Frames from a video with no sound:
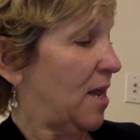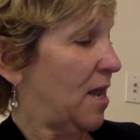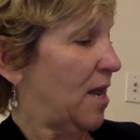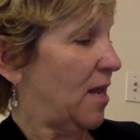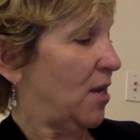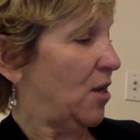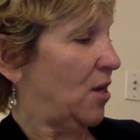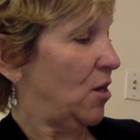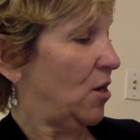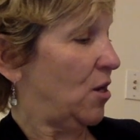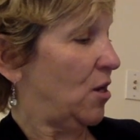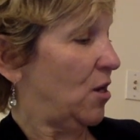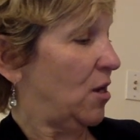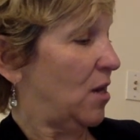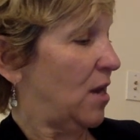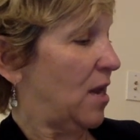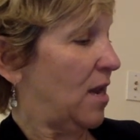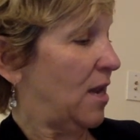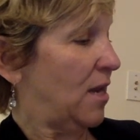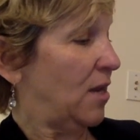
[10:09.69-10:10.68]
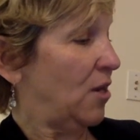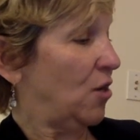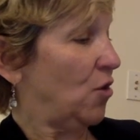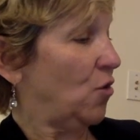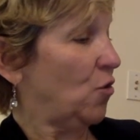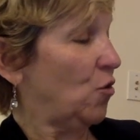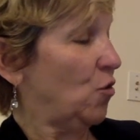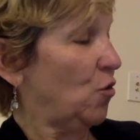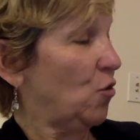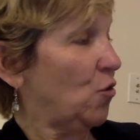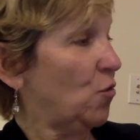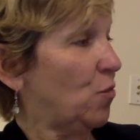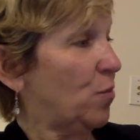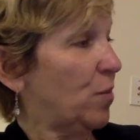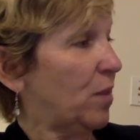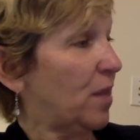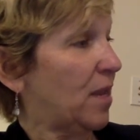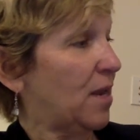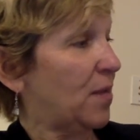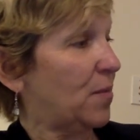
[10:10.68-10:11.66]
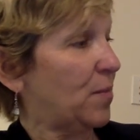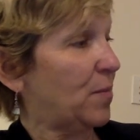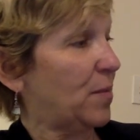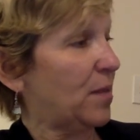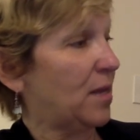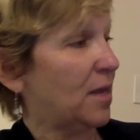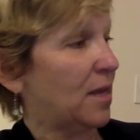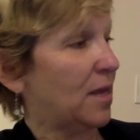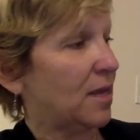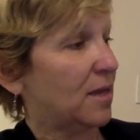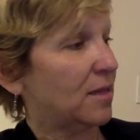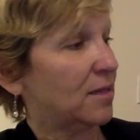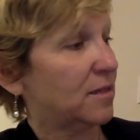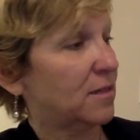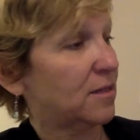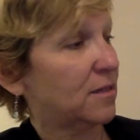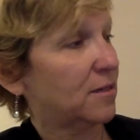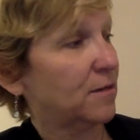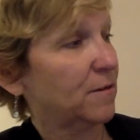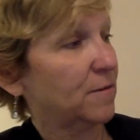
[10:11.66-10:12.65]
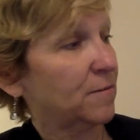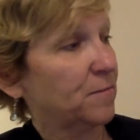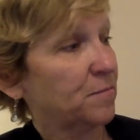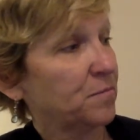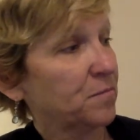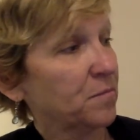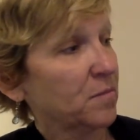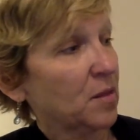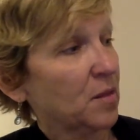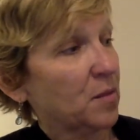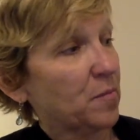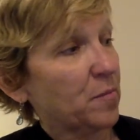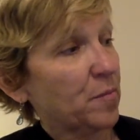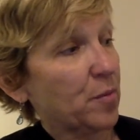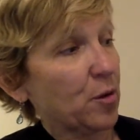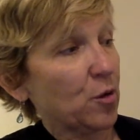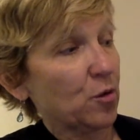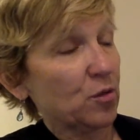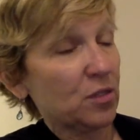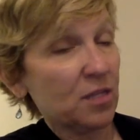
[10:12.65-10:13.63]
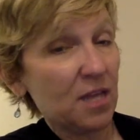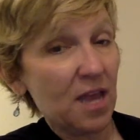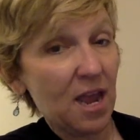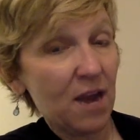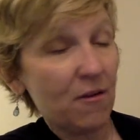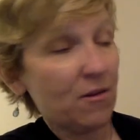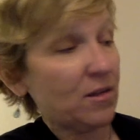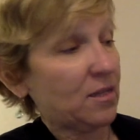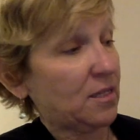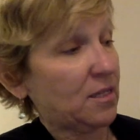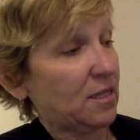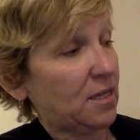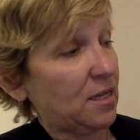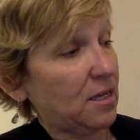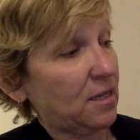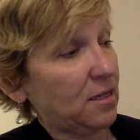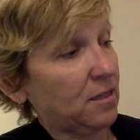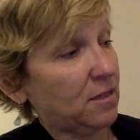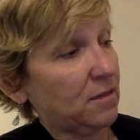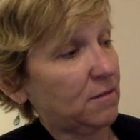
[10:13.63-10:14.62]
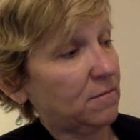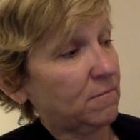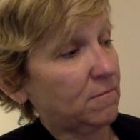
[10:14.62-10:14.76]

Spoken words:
A new plant begins. Birds carry seeds.